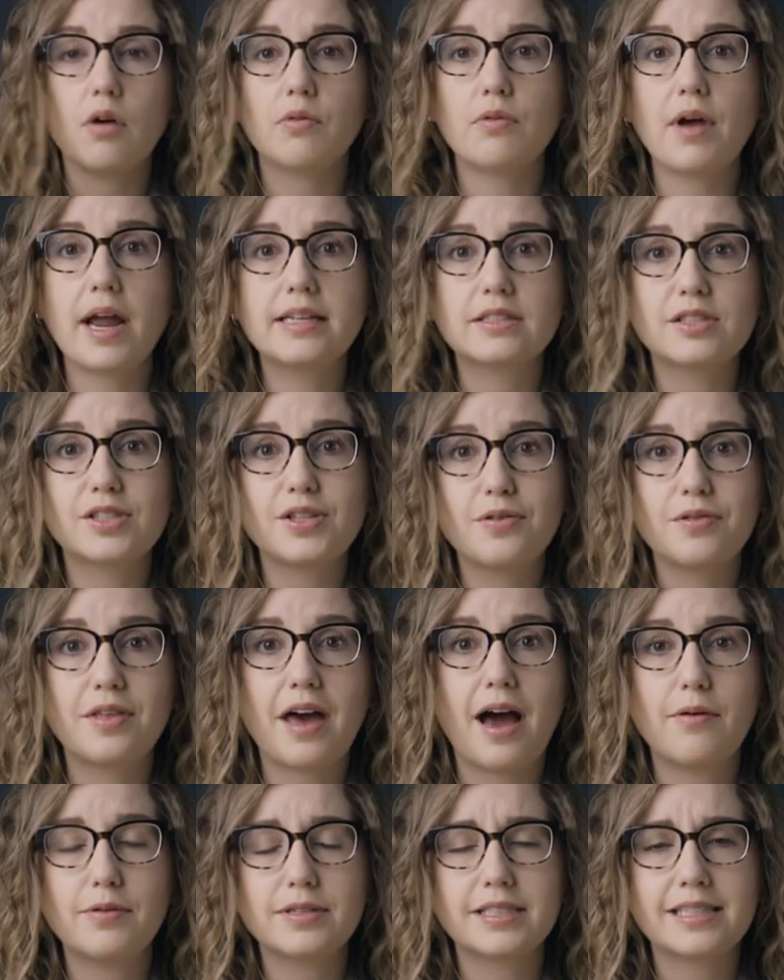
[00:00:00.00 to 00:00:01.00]
All right, so
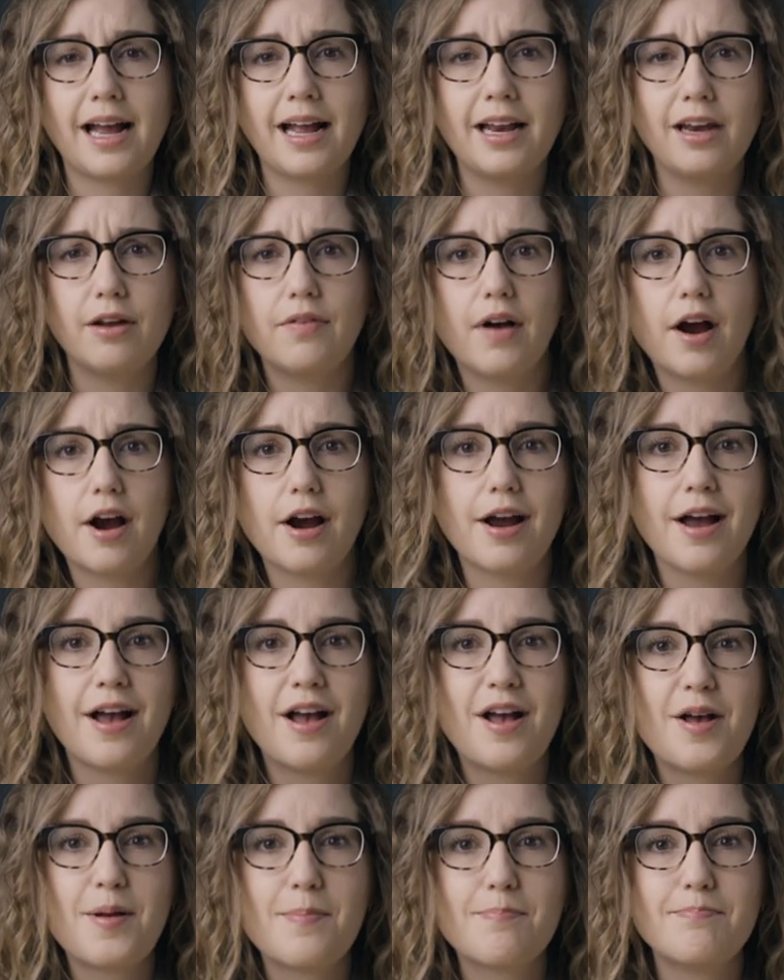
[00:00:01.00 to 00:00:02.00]
that was kind of
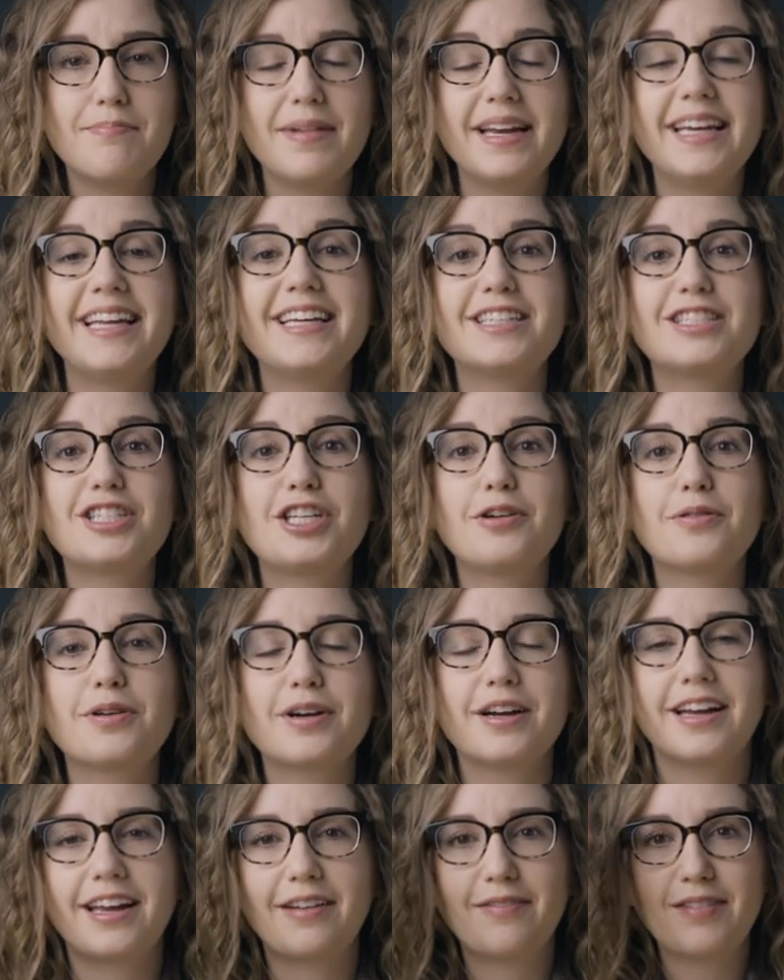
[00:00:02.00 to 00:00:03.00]
our mini
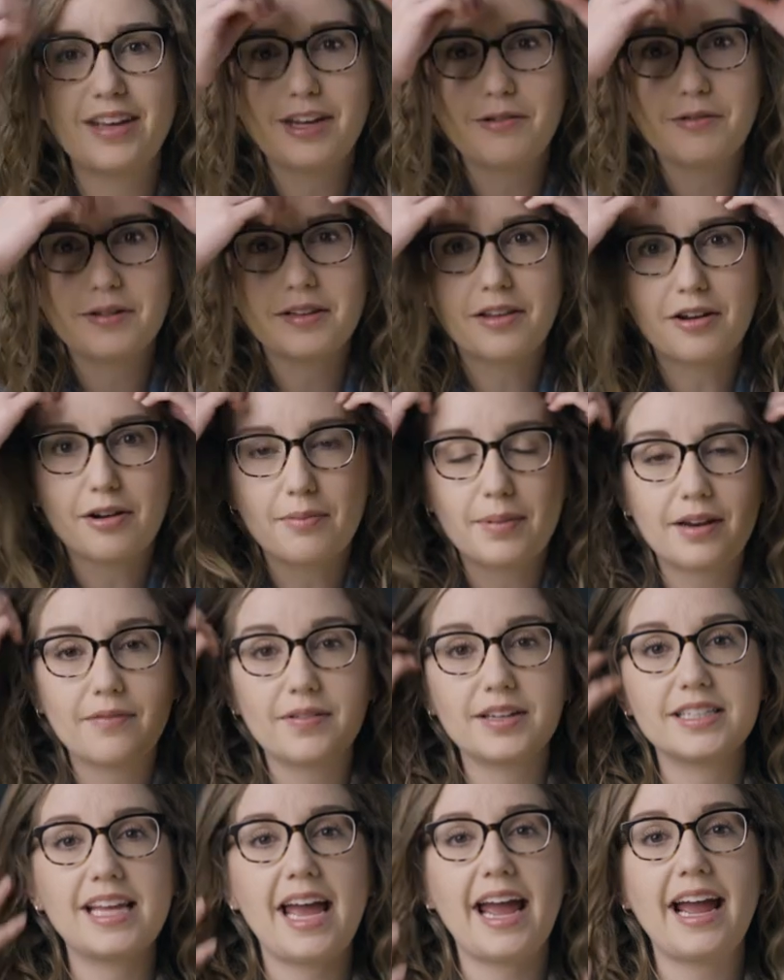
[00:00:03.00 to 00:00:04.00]
tour, giving you a little bit
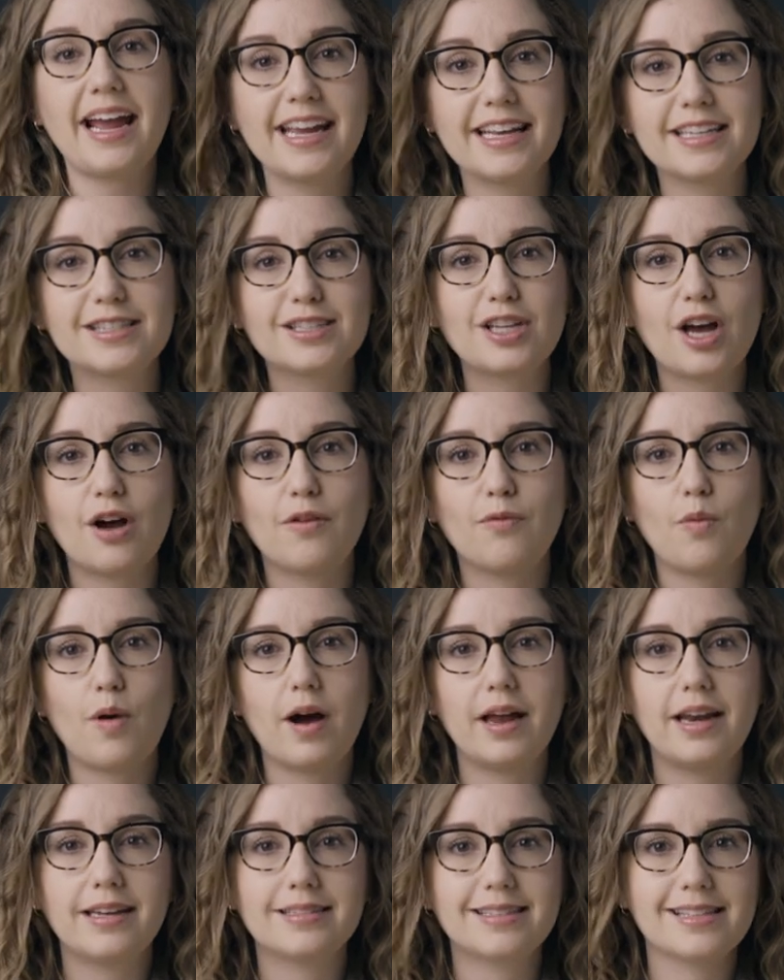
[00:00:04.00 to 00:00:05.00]
of a taste of
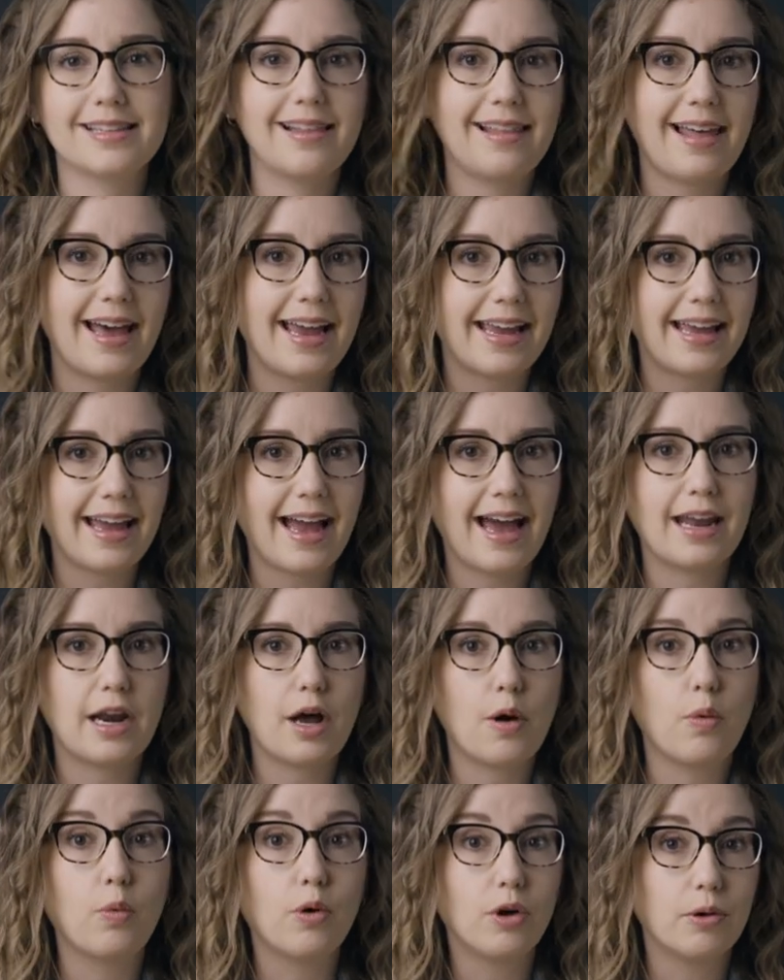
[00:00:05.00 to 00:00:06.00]
what it's like at
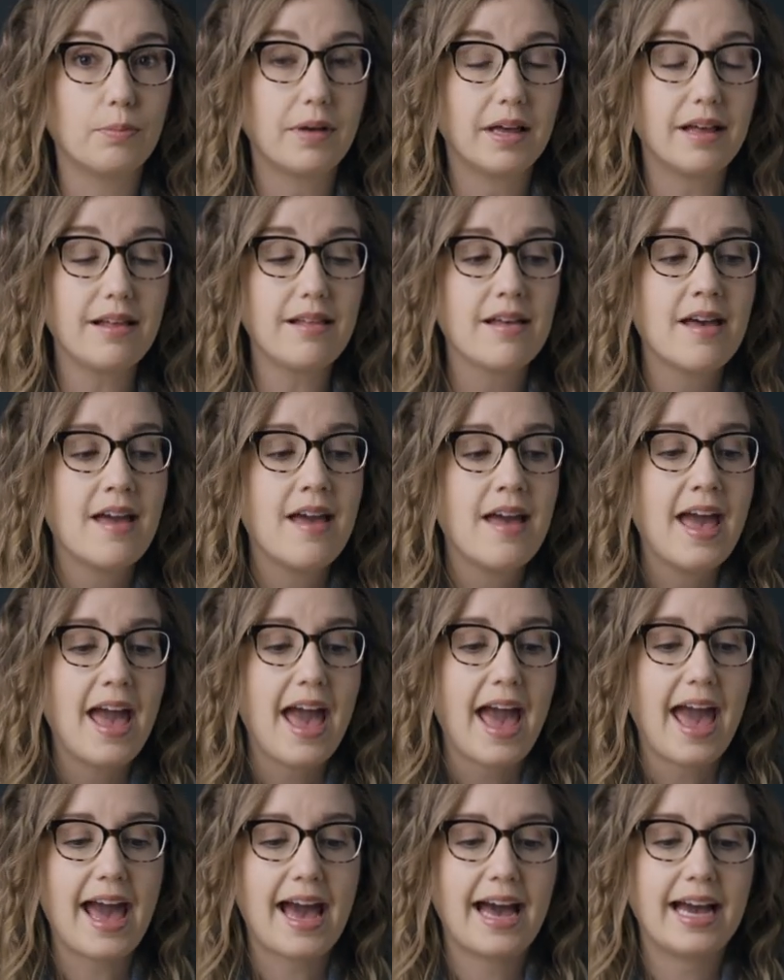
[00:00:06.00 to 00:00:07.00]
a wool mill.
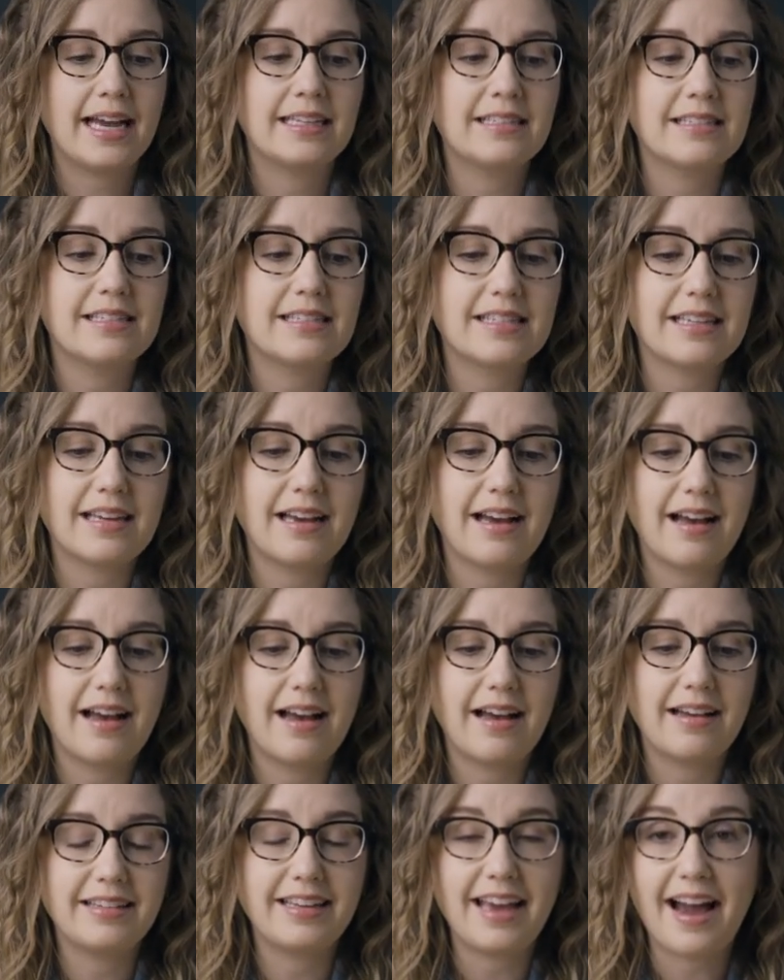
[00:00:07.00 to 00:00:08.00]
And
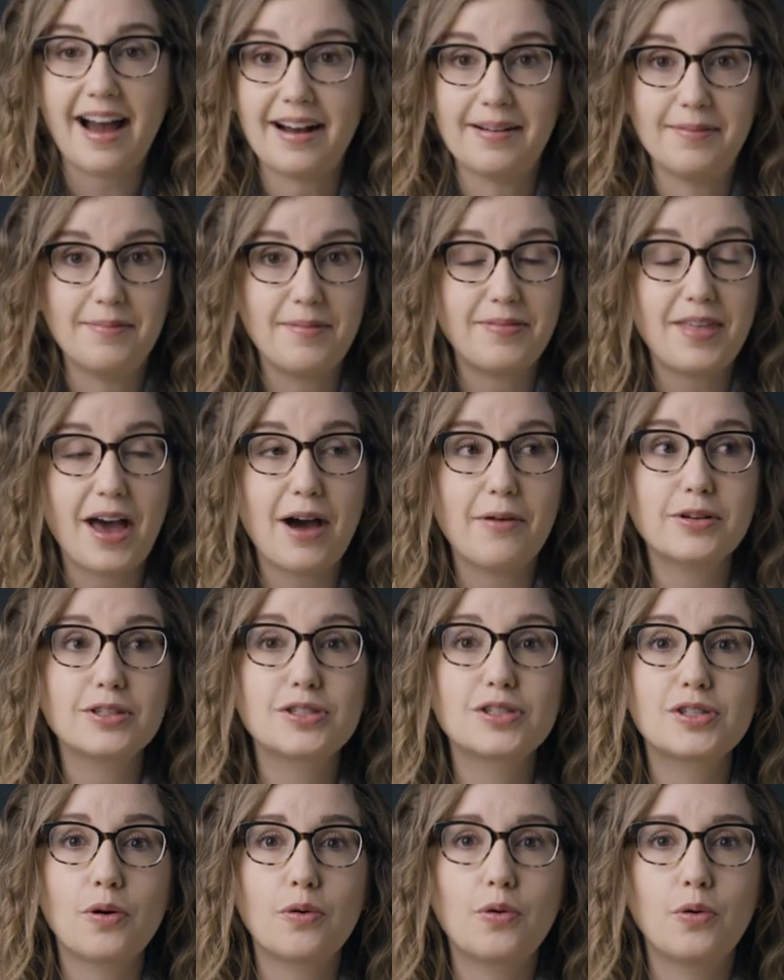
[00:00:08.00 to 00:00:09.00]
yeah, that
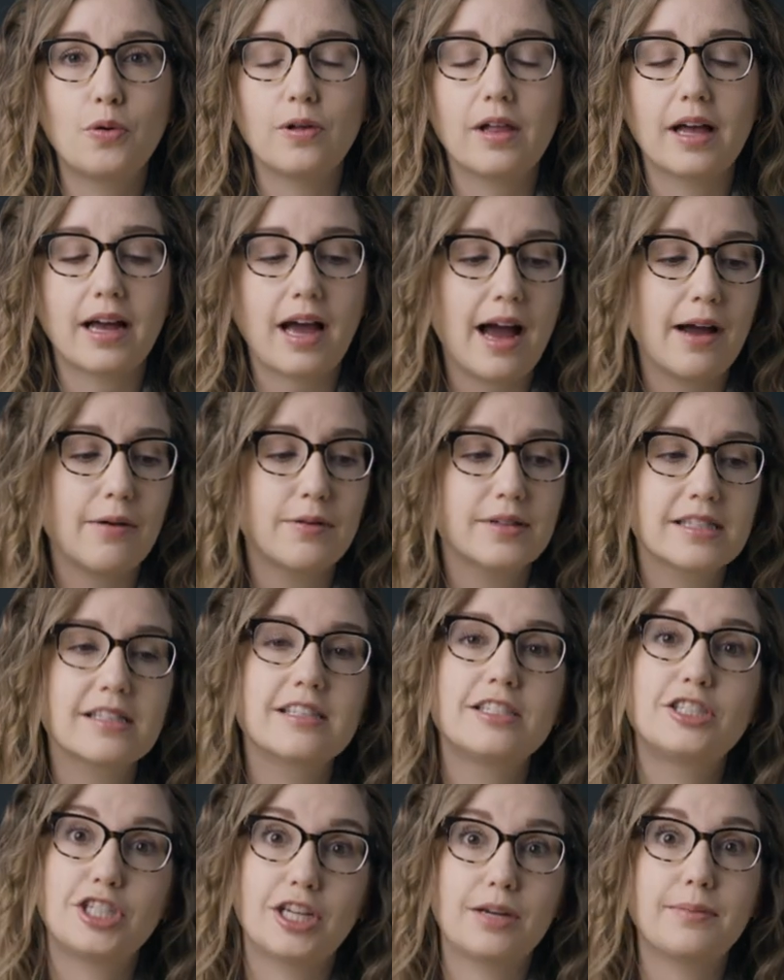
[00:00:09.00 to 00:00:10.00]
was so cool. Like, I was
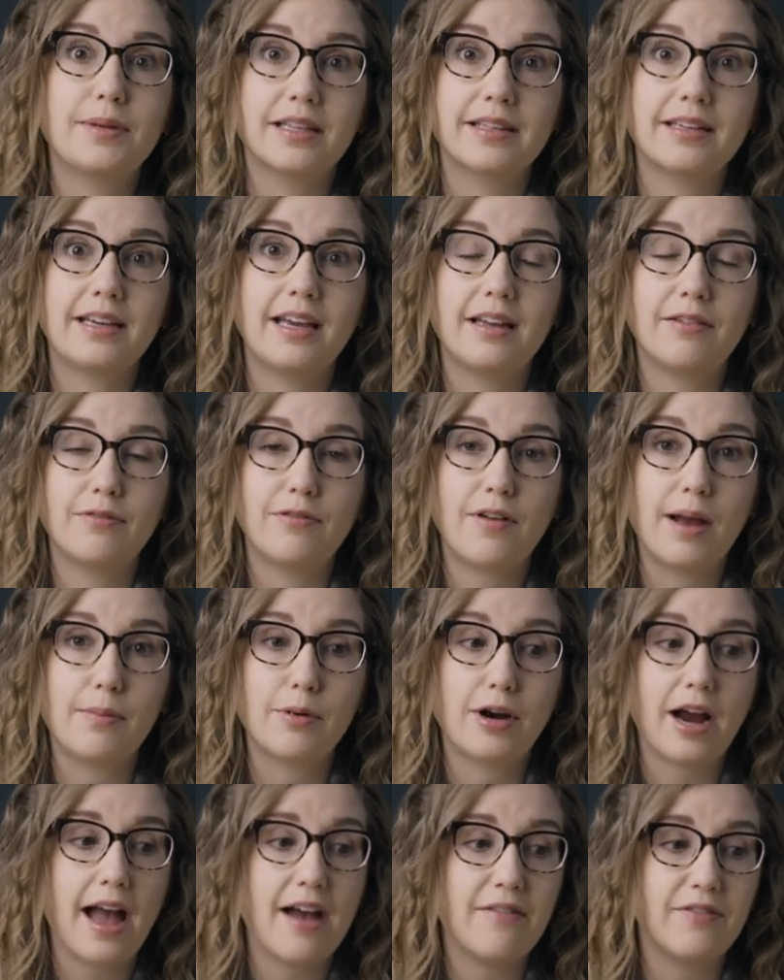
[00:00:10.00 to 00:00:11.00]
legitimately in
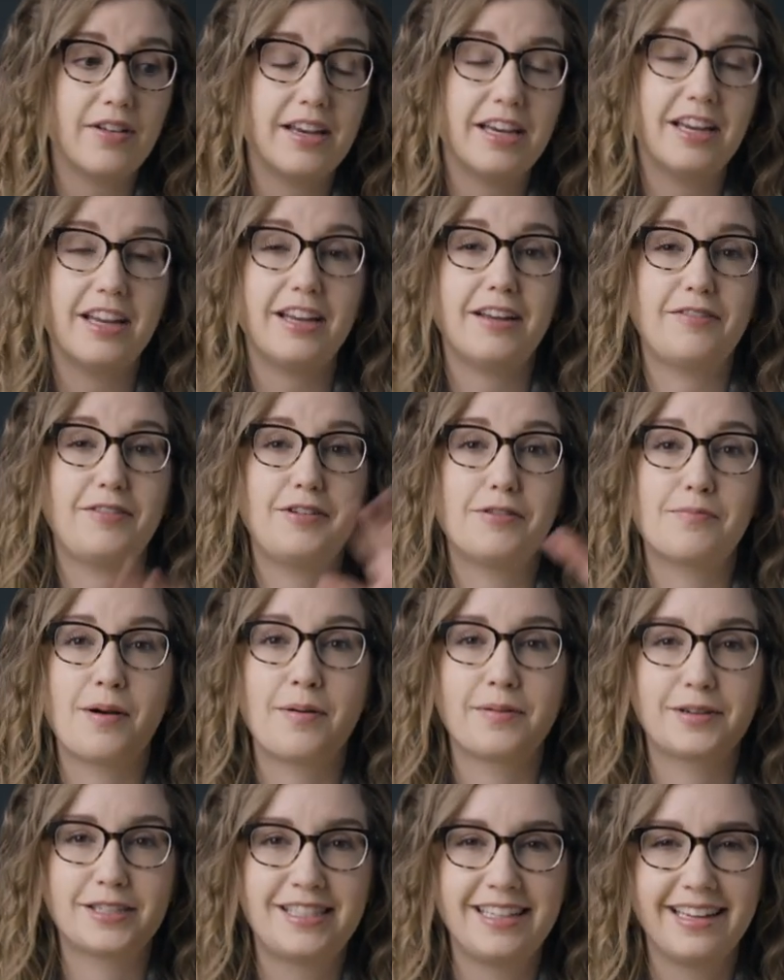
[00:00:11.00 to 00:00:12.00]
fiber heaven. If you
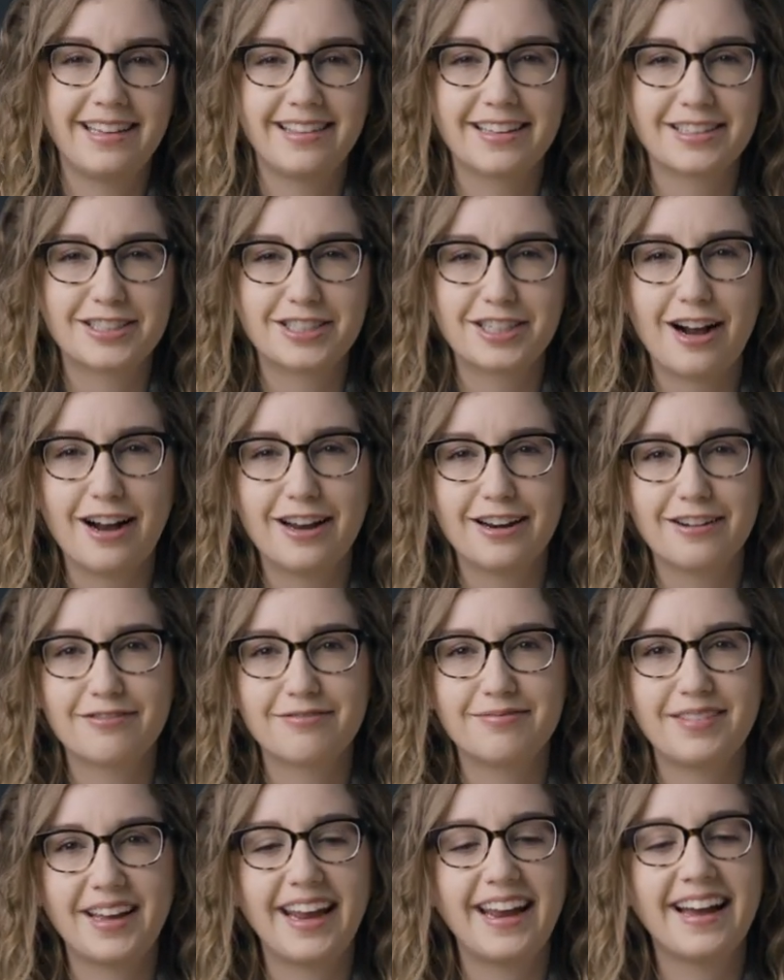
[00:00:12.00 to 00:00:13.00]
remember seeing the shot
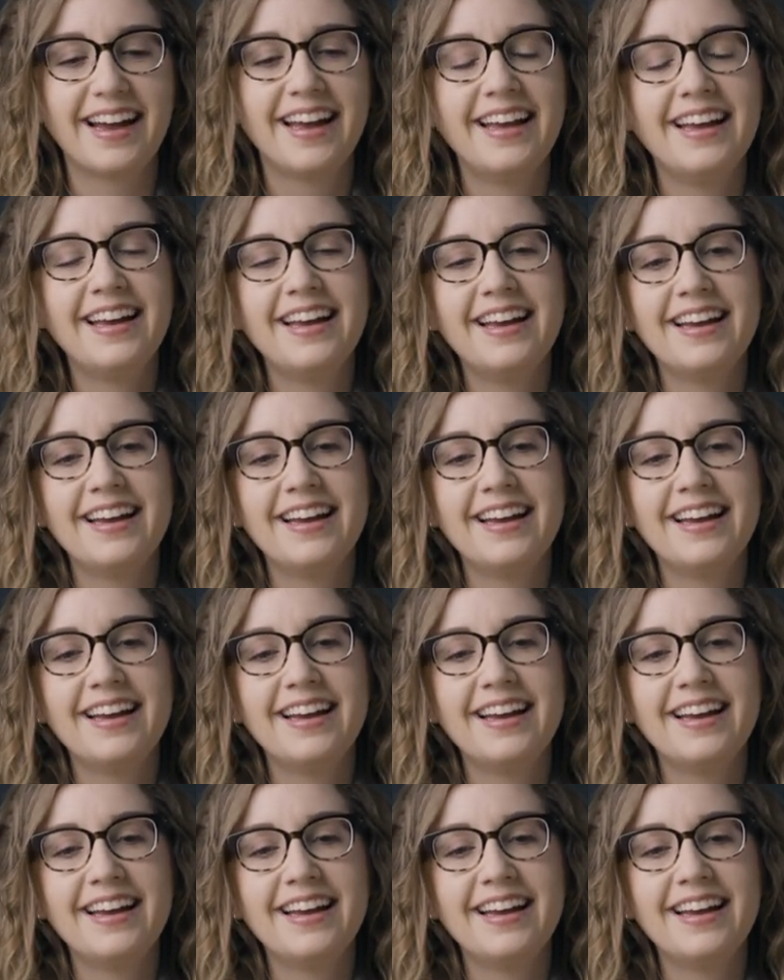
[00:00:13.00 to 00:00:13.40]
of me